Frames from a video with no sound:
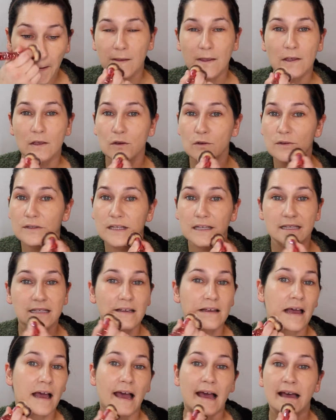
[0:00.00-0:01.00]
use this
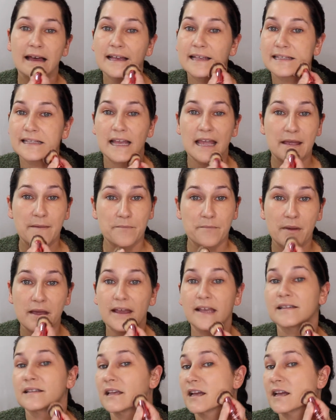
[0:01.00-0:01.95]
as a base,